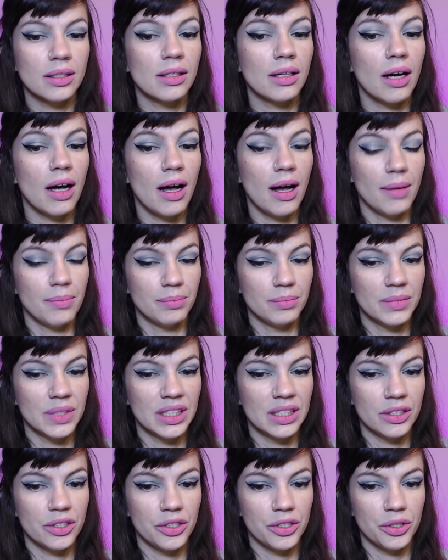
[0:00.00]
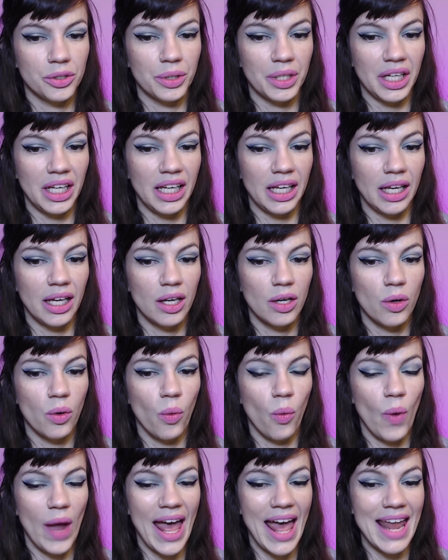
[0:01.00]
come, short E,
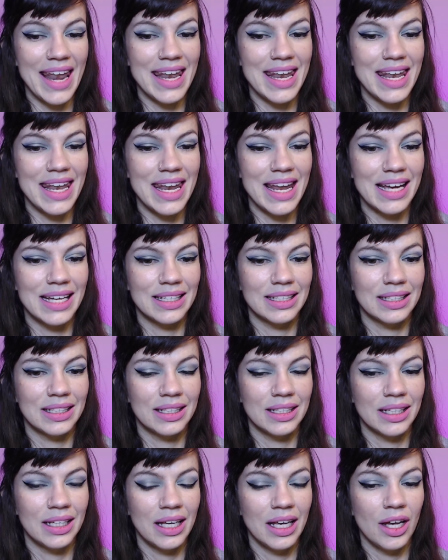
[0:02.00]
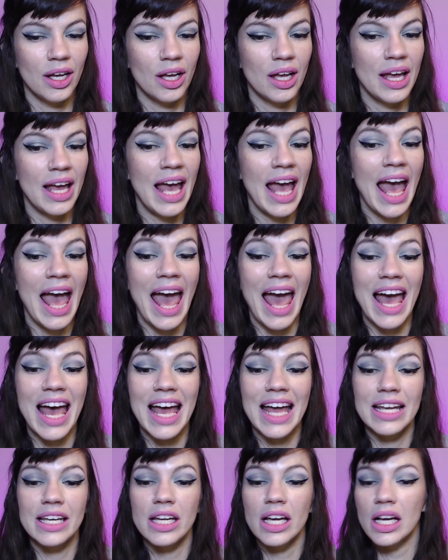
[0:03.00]
when.
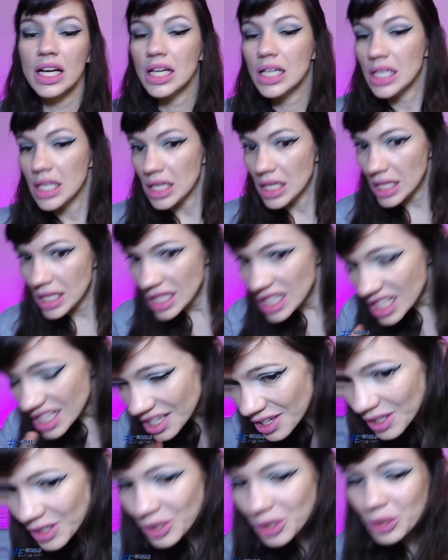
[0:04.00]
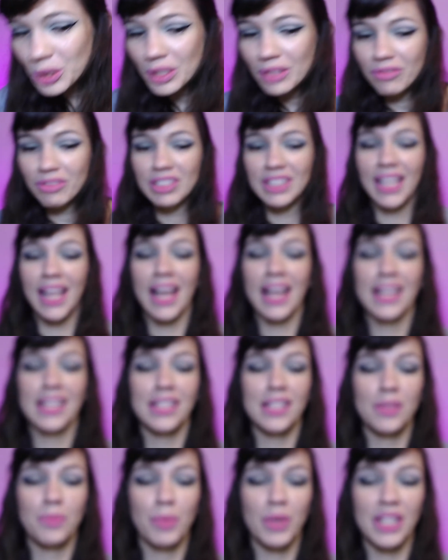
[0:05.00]
And they're on 2 different
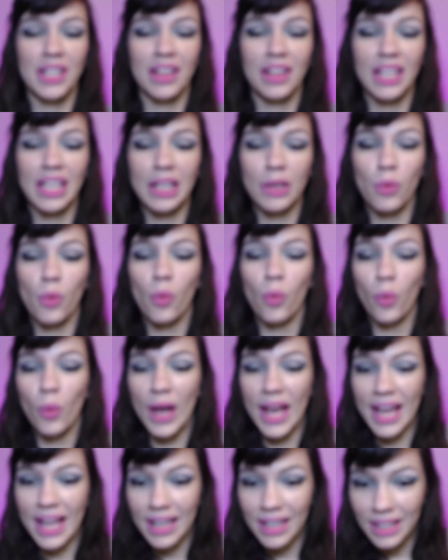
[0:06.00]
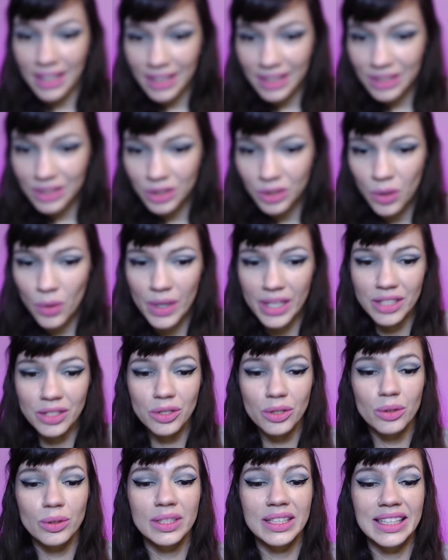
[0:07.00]
lines, but think when is going
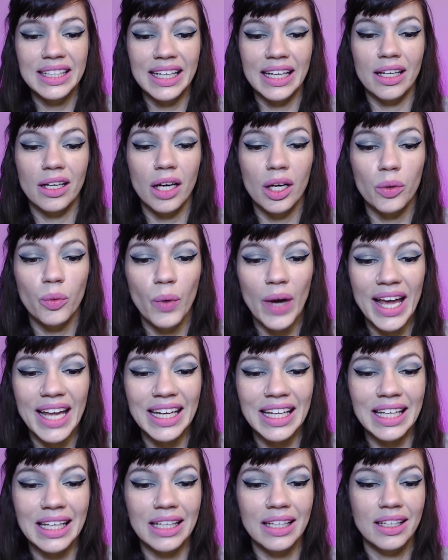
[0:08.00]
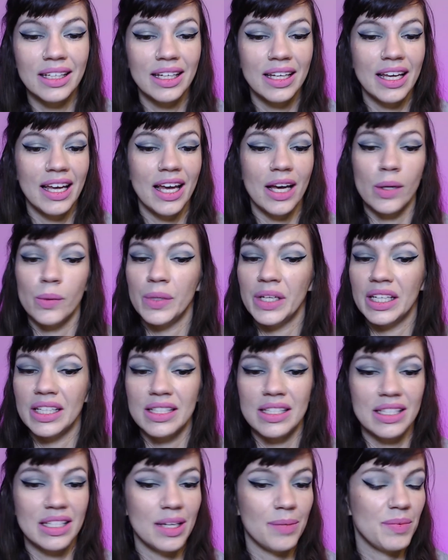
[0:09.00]
to link, whenny. And we
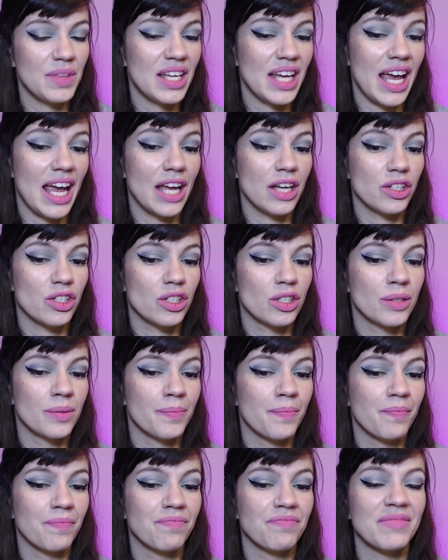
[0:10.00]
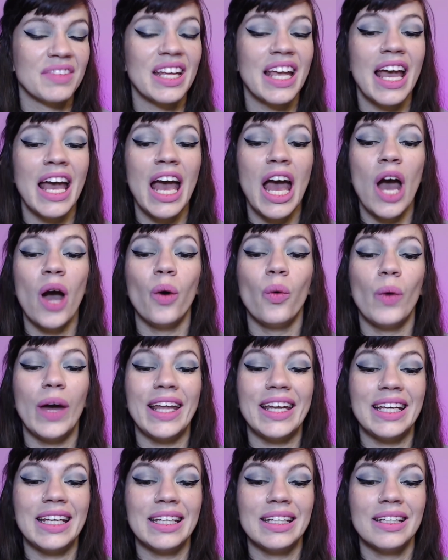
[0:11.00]
could skip the H.
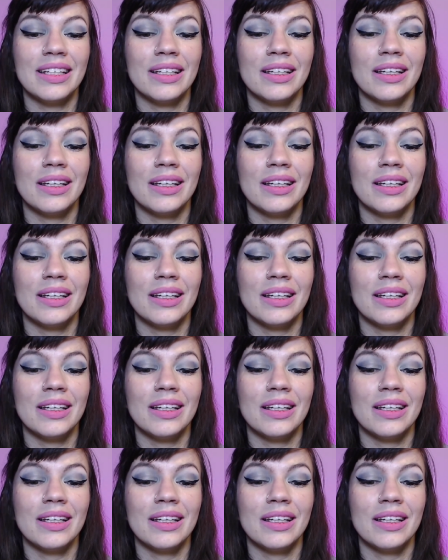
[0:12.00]
Whenny,